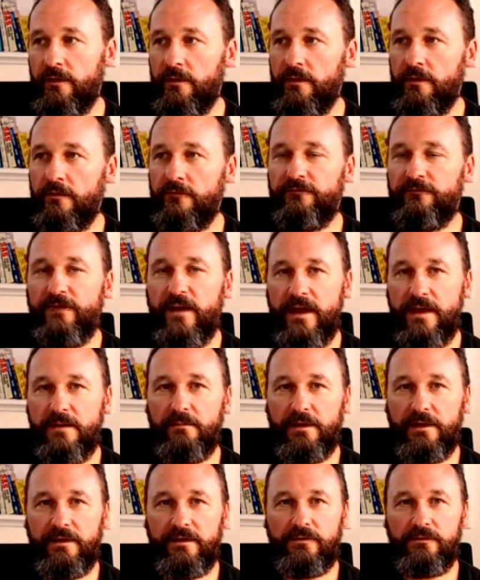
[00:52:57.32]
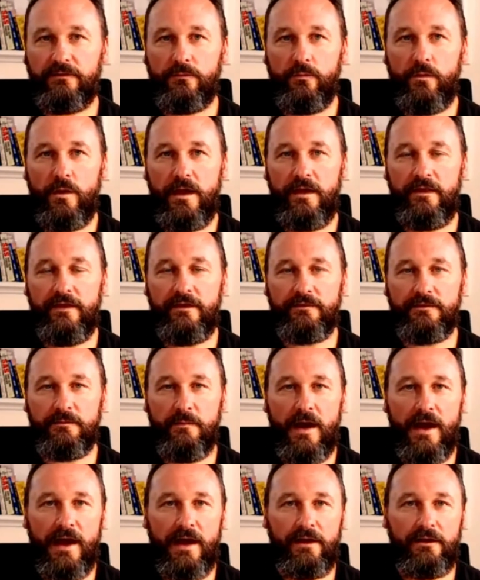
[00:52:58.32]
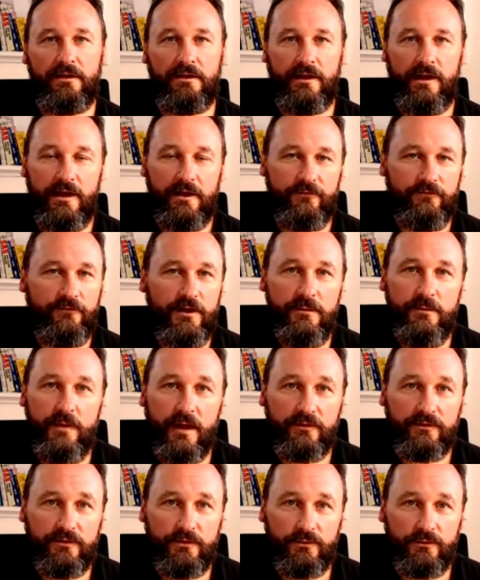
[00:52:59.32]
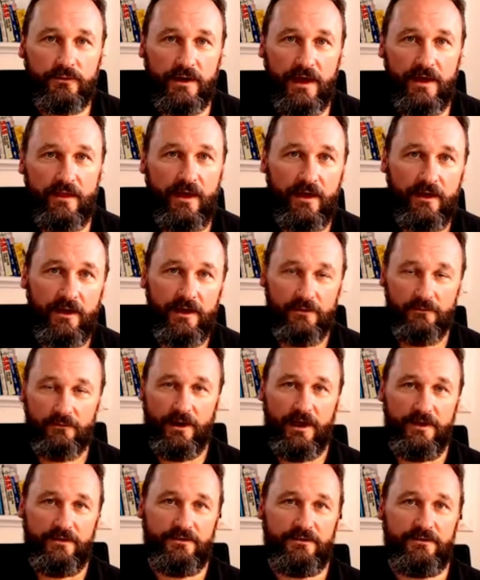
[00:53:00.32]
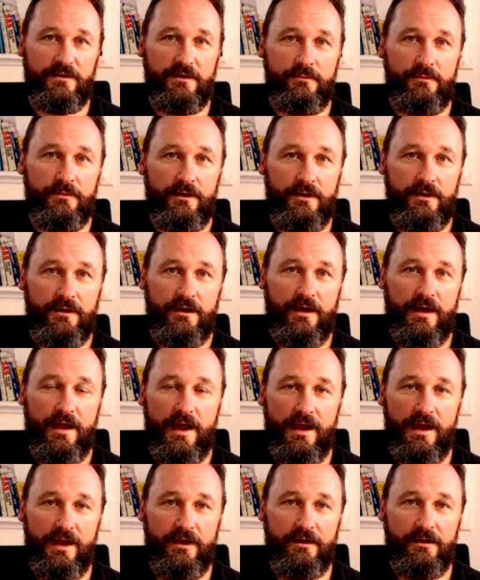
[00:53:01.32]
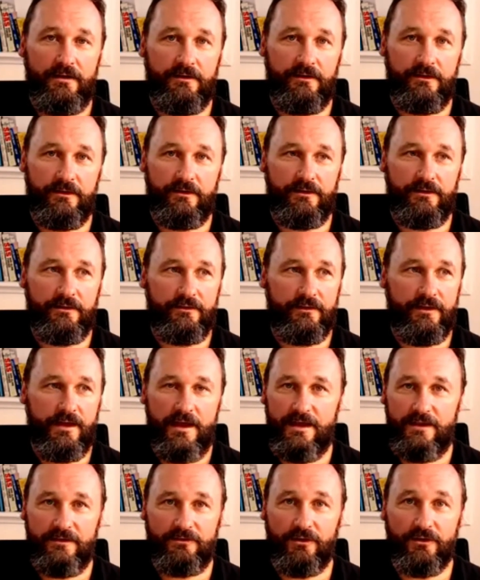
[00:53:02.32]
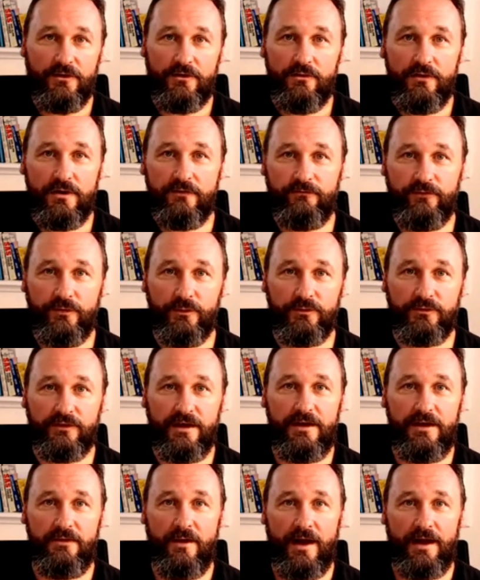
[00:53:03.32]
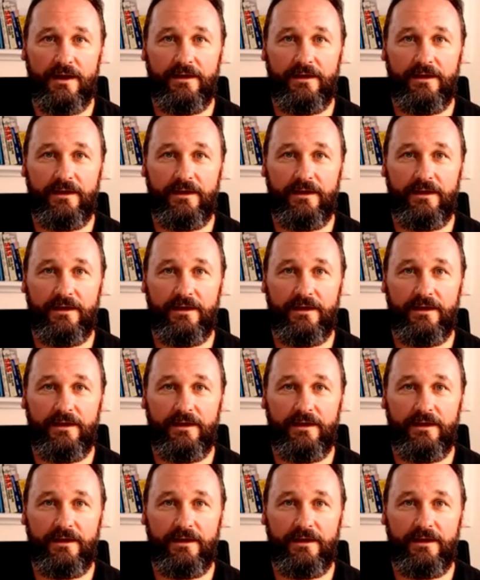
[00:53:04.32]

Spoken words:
families where there's a male and a female still together in a relationship, and he's not a good influence anyway.